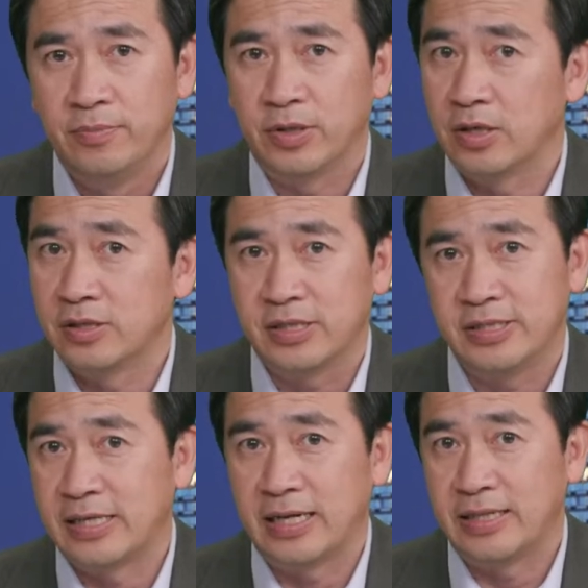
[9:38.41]
Because he
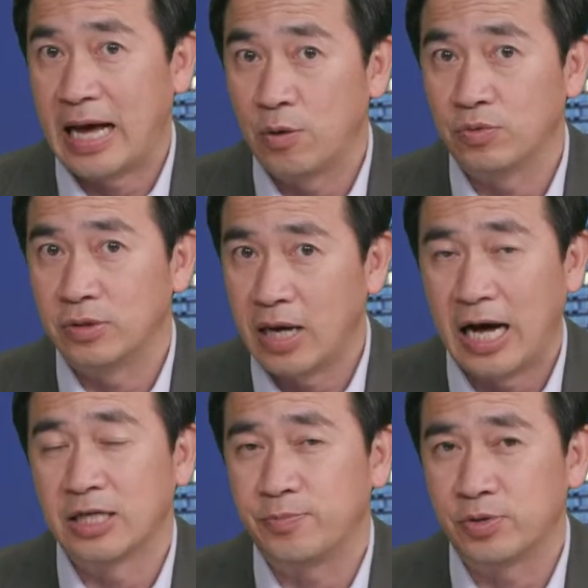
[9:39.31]
said that would
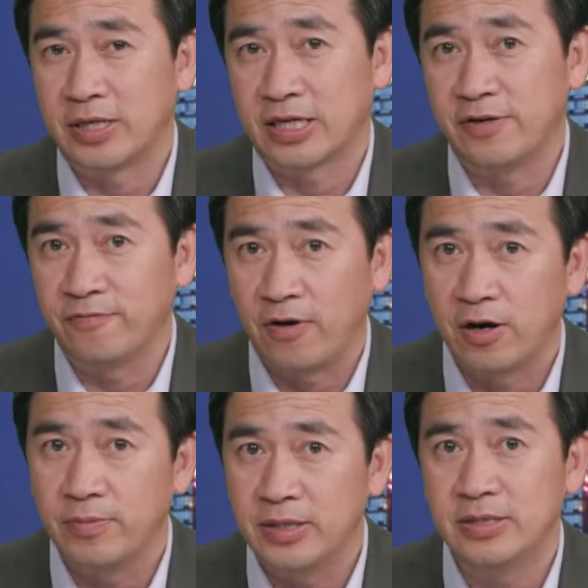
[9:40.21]
not protect the
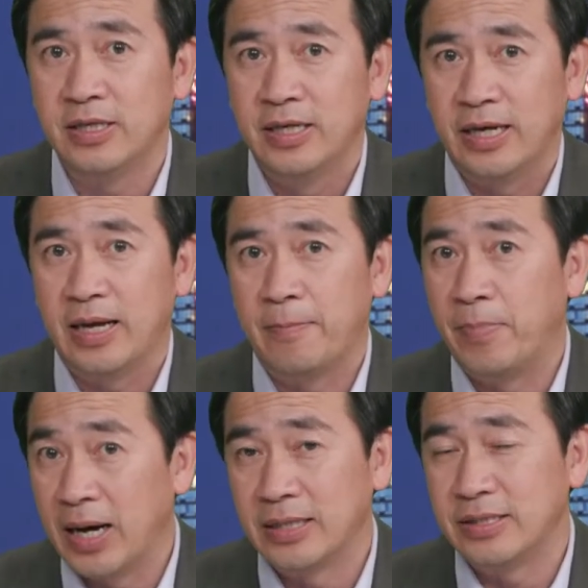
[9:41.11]
environment,
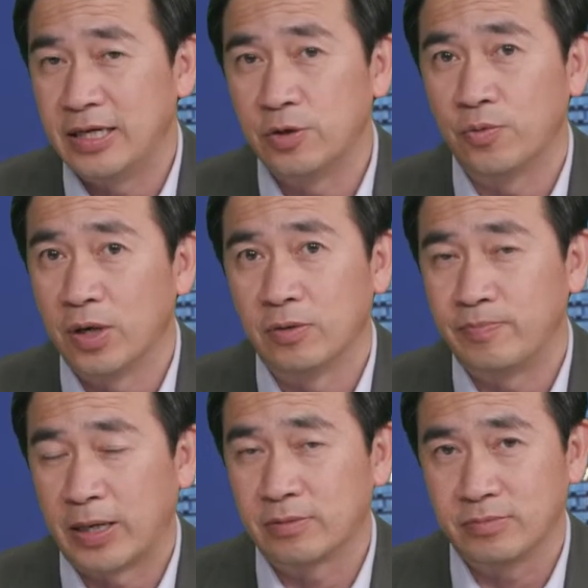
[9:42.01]
but it will
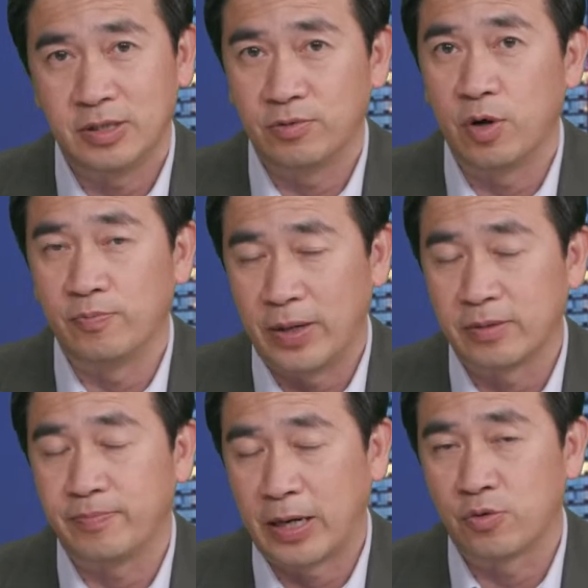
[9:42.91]

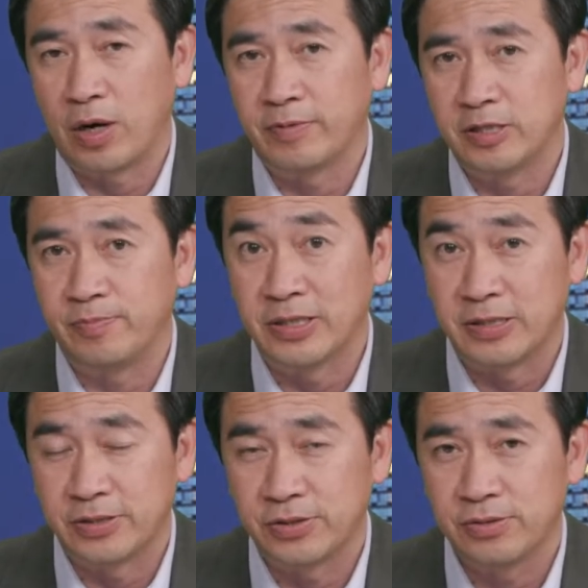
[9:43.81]
bankrupt his
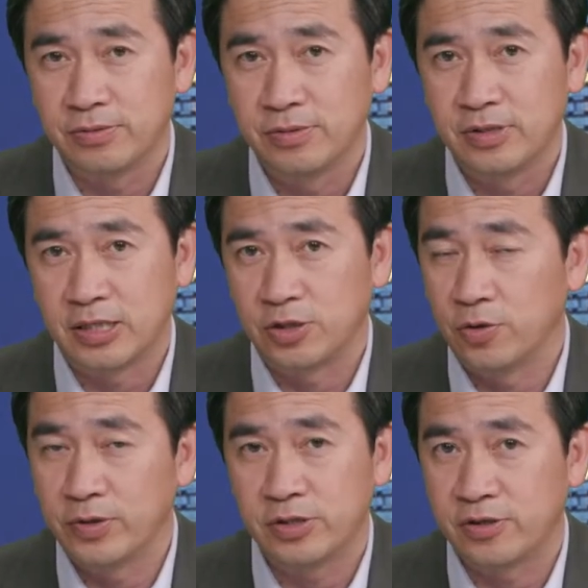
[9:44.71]
business. There's
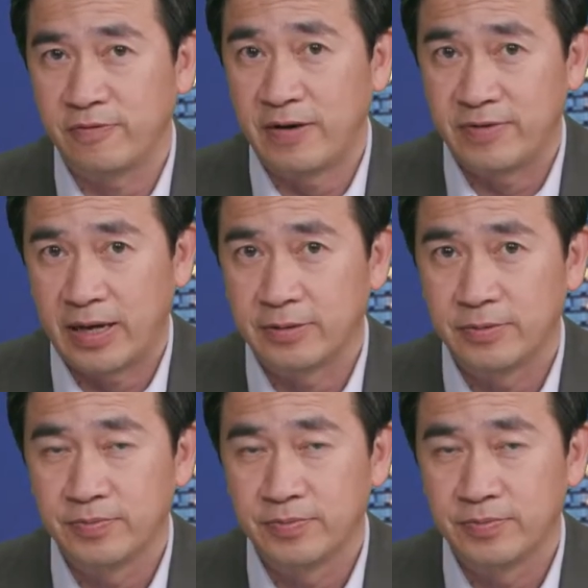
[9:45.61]
no way to survive that.